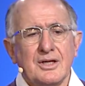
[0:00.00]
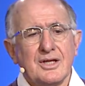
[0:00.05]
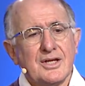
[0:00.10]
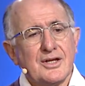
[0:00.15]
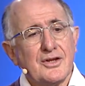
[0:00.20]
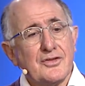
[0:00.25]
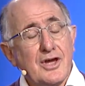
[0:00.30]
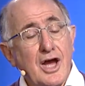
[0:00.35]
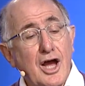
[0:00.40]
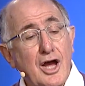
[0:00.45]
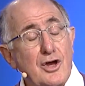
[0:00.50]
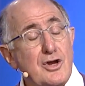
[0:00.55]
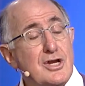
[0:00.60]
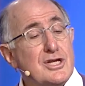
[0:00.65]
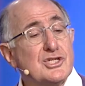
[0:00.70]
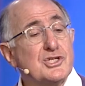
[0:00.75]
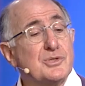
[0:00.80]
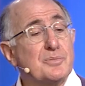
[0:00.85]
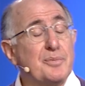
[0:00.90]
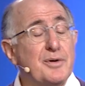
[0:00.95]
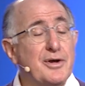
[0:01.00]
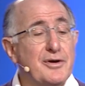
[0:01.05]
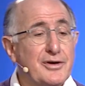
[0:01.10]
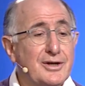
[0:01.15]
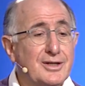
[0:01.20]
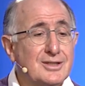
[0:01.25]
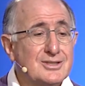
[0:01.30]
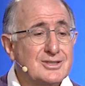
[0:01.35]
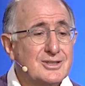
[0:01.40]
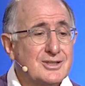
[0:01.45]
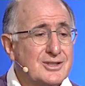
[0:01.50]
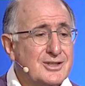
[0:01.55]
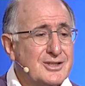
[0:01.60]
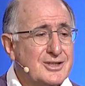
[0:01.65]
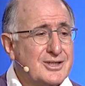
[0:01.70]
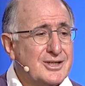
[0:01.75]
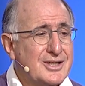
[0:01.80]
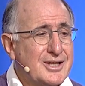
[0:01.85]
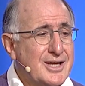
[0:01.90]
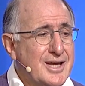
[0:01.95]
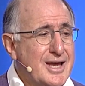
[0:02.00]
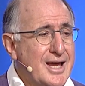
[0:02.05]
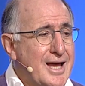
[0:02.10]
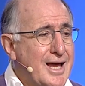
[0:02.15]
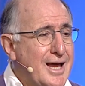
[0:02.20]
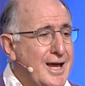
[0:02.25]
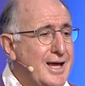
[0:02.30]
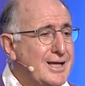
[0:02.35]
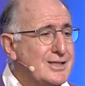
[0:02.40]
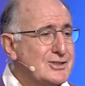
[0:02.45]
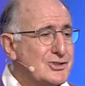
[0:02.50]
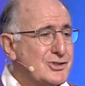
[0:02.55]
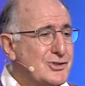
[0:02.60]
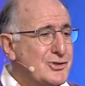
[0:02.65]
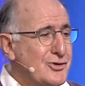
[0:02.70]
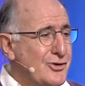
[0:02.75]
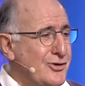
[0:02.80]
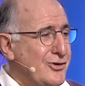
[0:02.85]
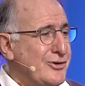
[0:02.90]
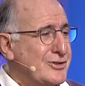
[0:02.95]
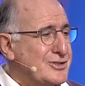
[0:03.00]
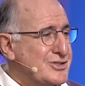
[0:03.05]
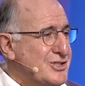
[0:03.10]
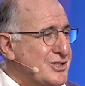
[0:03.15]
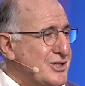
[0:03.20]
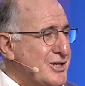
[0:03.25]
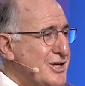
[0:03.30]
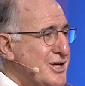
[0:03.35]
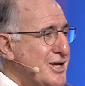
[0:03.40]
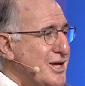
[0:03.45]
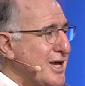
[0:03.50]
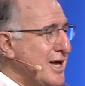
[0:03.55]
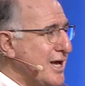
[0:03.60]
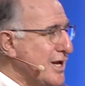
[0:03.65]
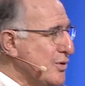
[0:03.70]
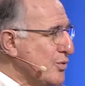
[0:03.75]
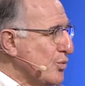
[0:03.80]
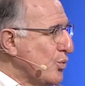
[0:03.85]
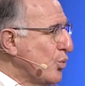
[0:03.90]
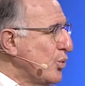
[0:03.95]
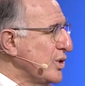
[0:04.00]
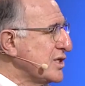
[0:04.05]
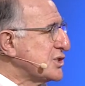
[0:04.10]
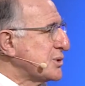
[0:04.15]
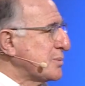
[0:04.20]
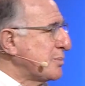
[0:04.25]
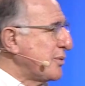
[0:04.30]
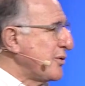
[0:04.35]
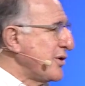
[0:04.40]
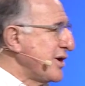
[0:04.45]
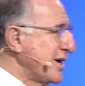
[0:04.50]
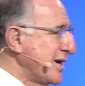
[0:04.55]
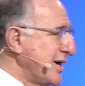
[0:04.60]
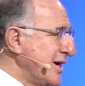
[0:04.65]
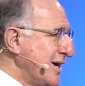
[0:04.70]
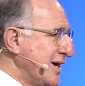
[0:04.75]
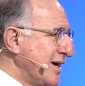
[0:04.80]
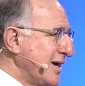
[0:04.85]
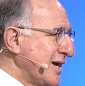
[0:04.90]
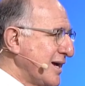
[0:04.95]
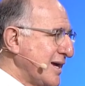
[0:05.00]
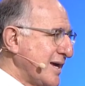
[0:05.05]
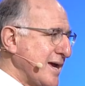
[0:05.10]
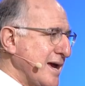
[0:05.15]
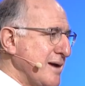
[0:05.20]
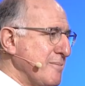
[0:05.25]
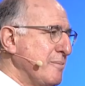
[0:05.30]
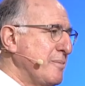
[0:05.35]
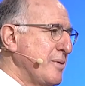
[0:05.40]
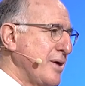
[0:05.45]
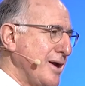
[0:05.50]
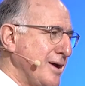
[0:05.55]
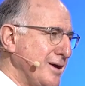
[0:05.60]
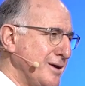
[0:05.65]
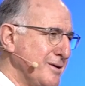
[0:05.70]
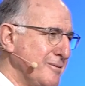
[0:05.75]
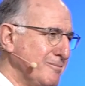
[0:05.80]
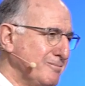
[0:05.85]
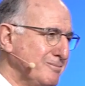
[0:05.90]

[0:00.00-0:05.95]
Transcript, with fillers: Now, the Holy Spirit has got a whispering campaign.